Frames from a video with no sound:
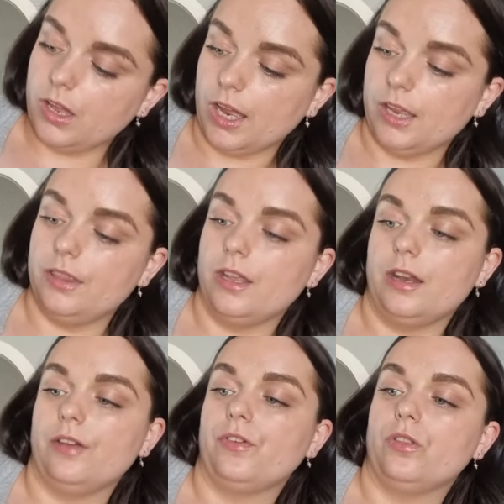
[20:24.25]
And
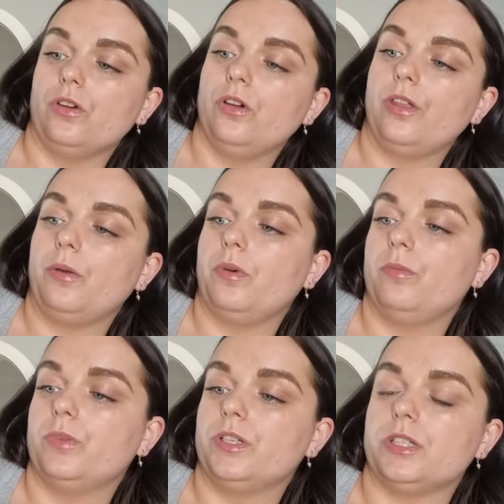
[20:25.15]
then I've got the other
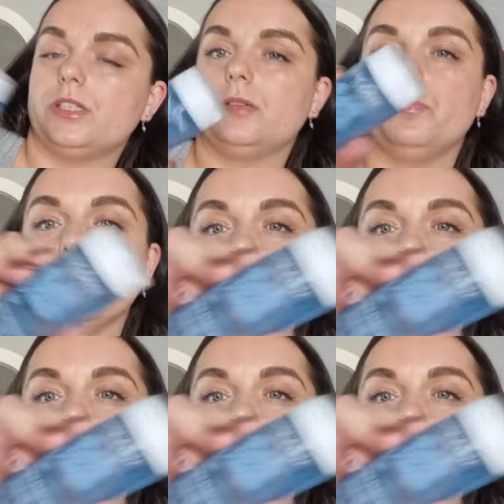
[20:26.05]
one, which is the